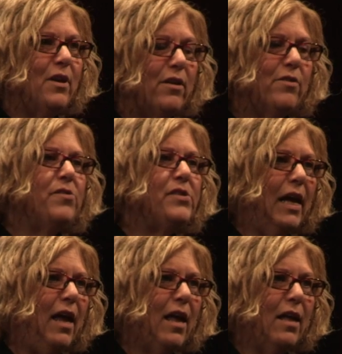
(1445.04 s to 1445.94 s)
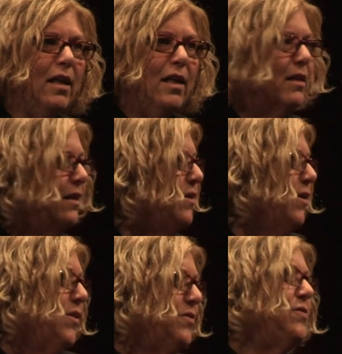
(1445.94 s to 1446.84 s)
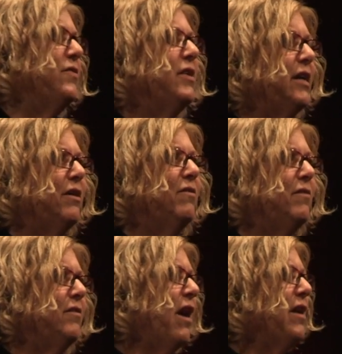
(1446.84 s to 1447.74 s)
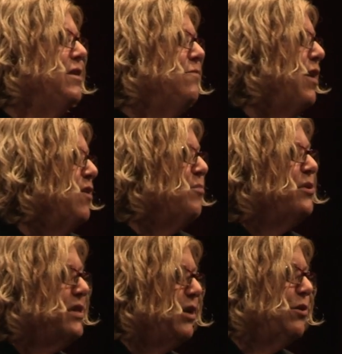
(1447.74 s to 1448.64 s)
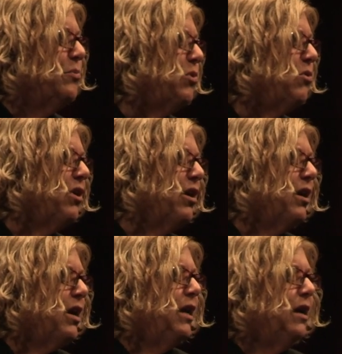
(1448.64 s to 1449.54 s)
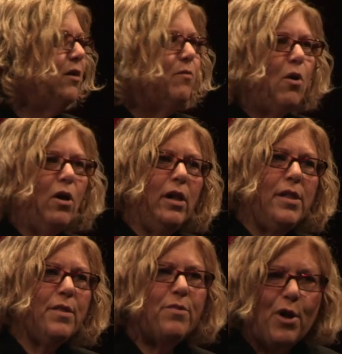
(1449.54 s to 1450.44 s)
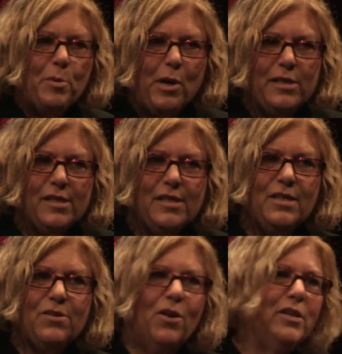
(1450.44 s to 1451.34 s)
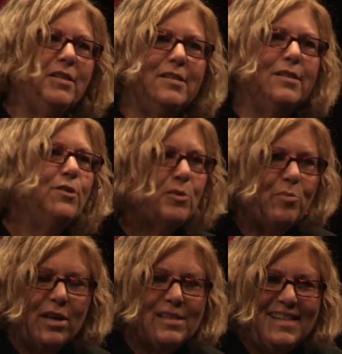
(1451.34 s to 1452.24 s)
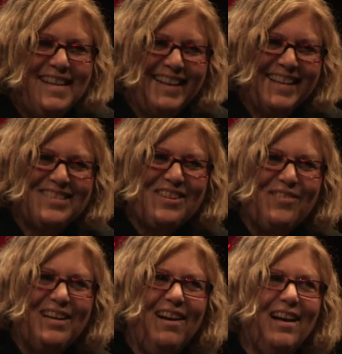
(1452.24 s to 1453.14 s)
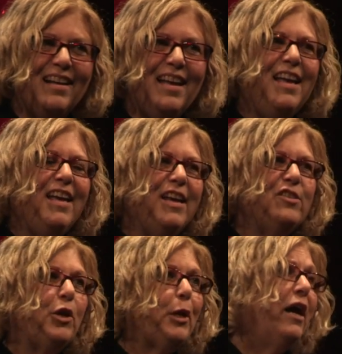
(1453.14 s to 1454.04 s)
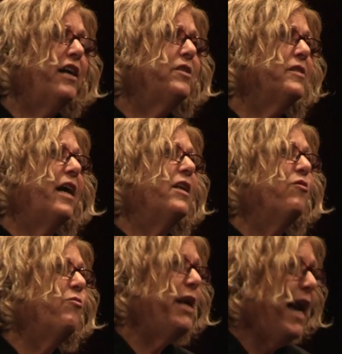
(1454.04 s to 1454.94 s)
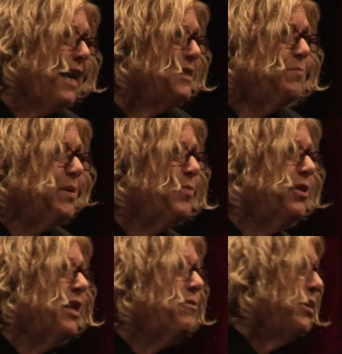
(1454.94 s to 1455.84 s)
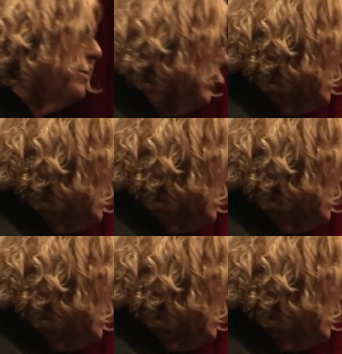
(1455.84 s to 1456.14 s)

to understand that there's, you know, 95% or more of all the thought processes, all the decision processing that's going on is unconscious. And if we ask people, they will give